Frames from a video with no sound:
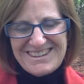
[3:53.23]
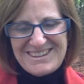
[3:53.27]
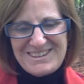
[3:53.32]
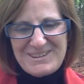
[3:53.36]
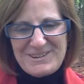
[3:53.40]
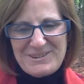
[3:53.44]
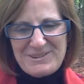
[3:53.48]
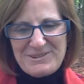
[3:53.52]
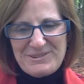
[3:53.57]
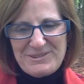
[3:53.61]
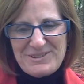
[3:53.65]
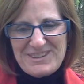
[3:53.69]

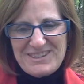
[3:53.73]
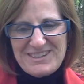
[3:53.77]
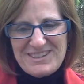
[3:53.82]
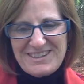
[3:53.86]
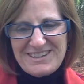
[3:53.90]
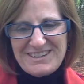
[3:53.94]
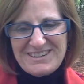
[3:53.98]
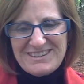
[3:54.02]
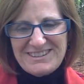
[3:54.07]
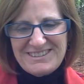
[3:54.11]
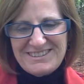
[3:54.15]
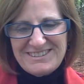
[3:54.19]
So this
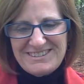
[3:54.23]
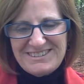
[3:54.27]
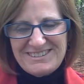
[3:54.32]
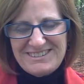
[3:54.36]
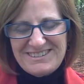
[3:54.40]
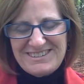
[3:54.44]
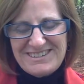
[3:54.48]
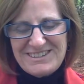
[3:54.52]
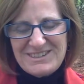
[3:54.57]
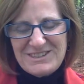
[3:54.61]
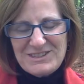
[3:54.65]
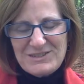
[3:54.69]

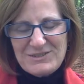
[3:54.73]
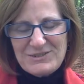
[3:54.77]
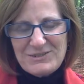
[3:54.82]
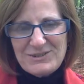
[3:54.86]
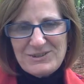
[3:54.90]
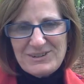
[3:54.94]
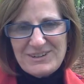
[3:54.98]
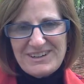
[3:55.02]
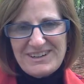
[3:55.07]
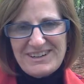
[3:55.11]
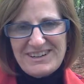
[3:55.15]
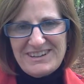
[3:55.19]

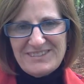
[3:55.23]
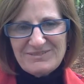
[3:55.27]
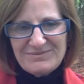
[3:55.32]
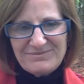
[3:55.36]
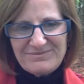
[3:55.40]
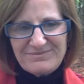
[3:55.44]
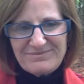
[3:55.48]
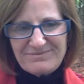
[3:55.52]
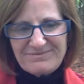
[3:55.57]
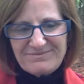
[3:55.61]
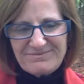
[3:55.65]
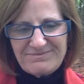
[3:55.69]
story,
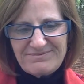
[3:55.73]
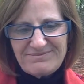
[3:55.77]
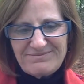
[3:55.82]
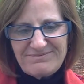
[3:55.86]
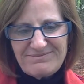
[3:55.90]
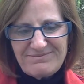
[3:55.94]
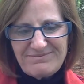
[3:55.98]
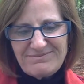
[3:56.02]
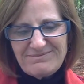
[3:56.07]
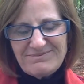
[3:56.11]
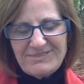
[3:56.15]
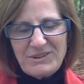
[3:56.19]

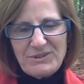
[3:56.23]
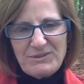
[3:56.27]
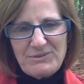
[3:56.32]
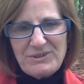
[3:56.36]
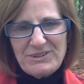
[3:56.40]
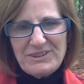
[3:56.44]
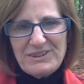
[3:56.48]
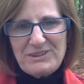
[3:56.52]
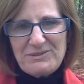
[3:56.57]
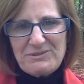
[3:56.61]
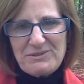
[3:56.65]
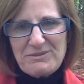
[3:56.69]

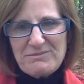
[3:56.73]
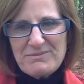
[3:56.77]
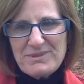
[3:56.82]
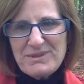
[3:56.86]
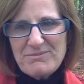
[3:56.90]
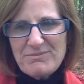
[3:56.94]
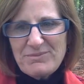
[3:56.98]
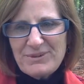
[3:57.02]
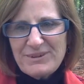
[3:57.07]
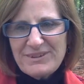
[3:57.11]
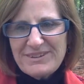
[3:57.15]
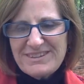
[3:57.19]
really a
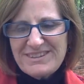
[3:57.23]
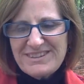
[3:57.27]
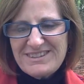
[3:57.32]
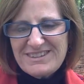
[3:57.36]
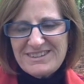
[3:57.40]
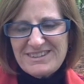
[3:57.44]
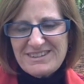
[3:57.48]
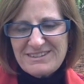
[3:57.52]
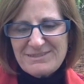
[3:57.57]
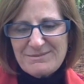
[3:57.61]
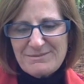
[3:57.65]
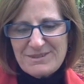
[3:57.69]

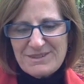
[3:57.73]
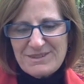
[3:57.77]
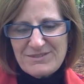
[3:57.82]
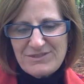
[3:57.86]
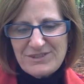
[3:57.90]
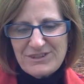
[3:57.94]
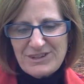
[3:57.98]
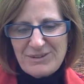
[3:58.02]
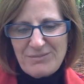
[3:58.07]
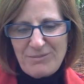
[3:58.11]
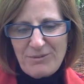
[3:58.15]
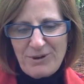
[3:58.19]
remembrance, is
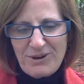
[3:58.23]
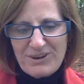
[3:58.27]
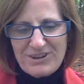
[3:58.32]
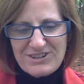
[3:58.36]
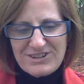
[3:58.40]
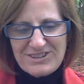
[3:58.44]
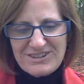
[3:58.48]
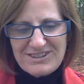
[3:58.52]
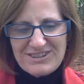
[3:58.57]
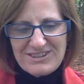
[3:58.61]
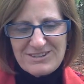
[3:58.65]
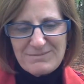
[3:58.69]
very
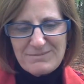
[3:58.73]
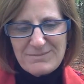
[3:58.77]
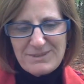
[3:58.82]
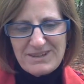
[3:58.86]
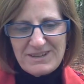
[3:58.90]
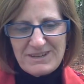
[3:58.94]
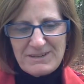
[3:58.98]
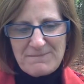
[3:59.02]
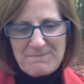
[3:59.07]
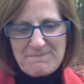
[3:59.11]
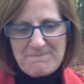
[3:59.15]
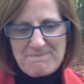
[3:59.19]
precious to
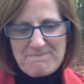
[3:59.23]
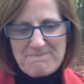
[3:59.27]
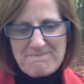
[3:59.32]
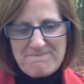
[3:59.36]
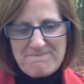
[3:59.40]
me.